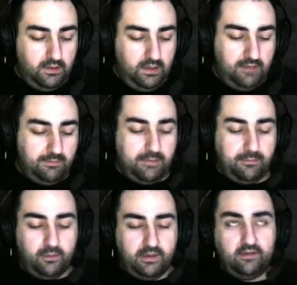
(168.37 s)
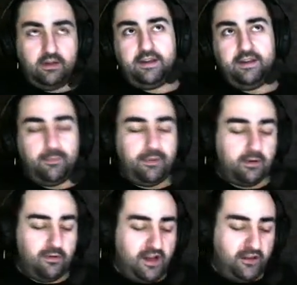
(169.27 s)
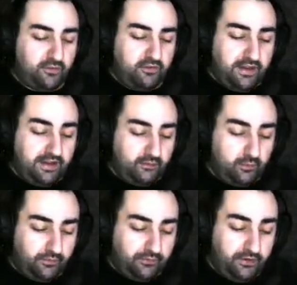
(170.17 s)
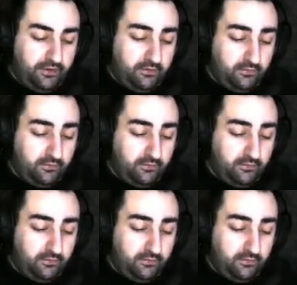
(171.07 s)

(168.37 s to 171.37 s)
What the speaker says: And maybe we'll get lucky and the paralyzed will land, we'll see.